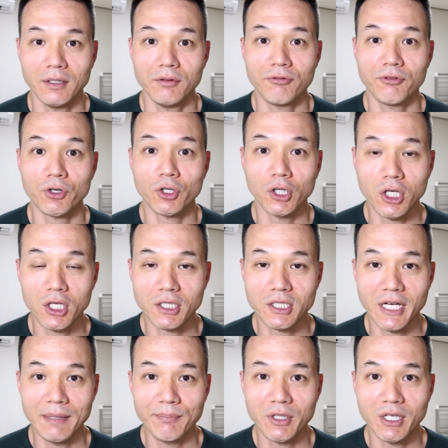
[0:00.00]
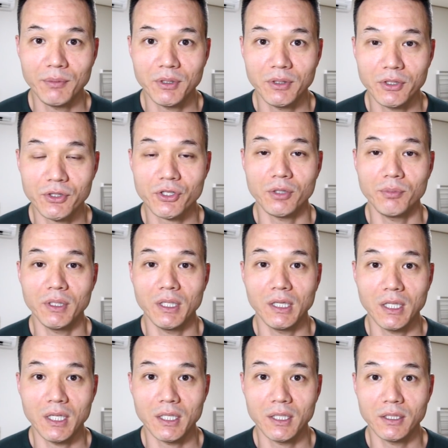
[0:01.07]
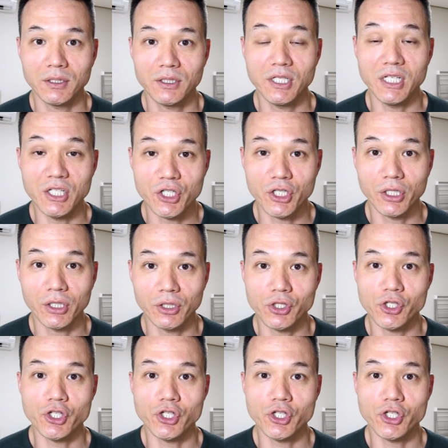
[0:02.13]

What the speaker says: For a long time coming, there's going to be a lot of teaching